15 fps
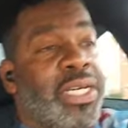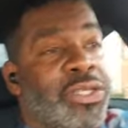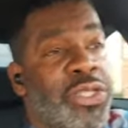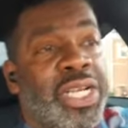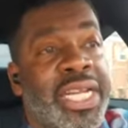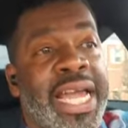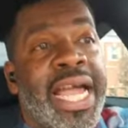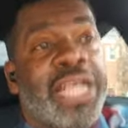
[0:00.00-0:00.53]

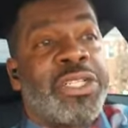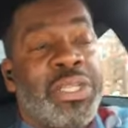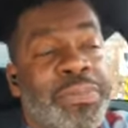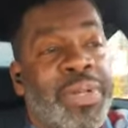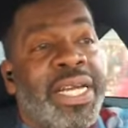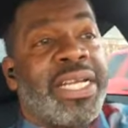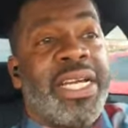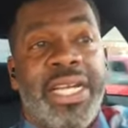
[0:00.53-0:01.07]
because you can
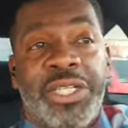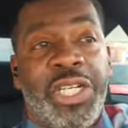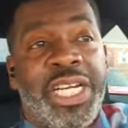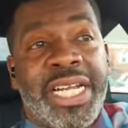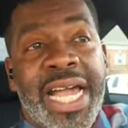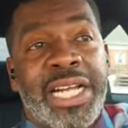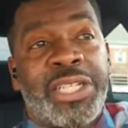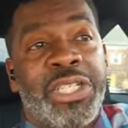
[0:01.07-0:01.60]
actually play.
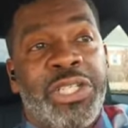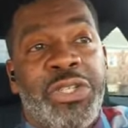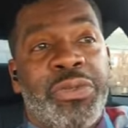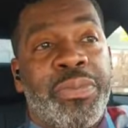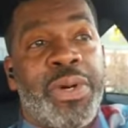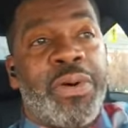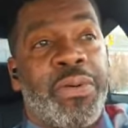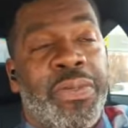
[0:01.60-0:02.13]
She can
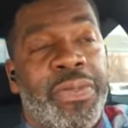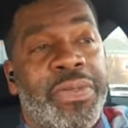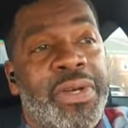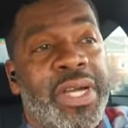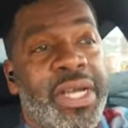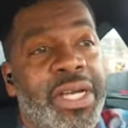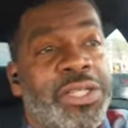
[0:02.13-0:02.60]
actually do both.